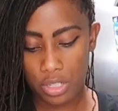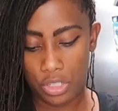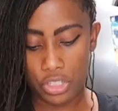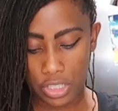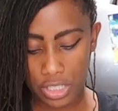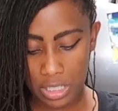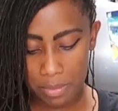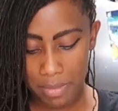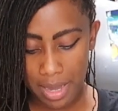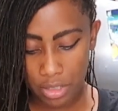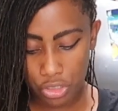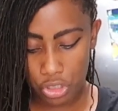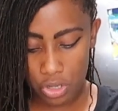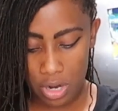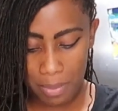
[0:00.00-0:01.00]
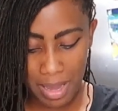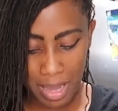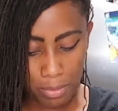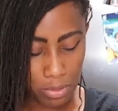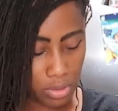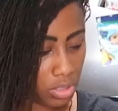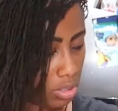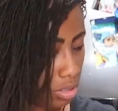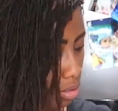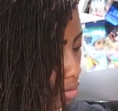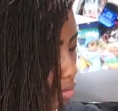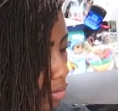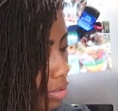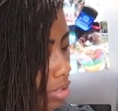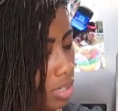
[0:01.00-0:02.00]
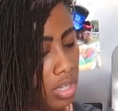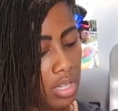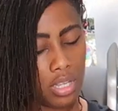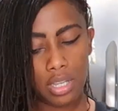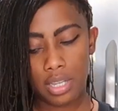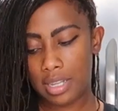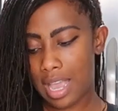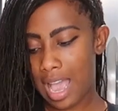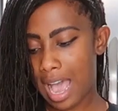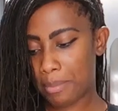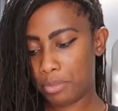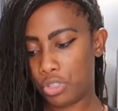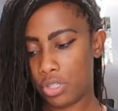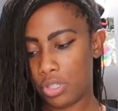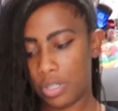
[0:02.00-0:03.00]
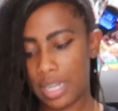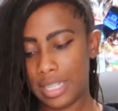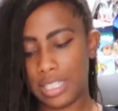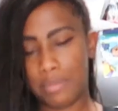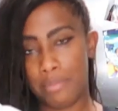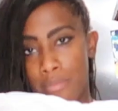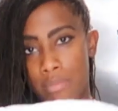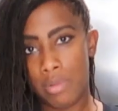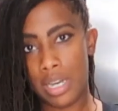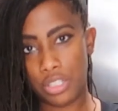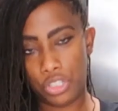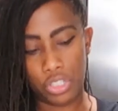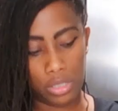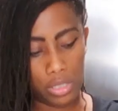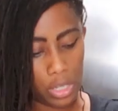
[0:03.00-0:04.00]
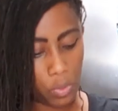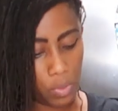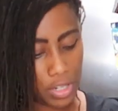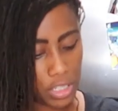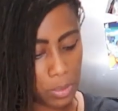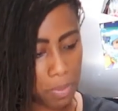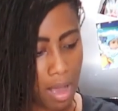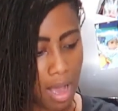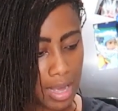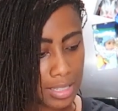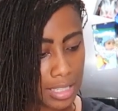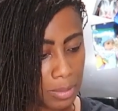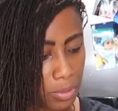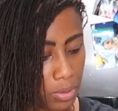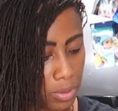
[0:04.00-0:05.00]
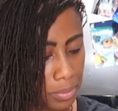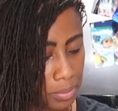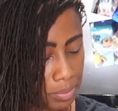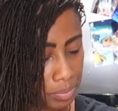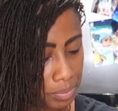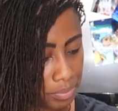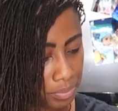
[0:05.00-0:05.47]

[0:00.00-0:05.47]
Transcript: just to make sure I'm able to capture as much liquid as possible.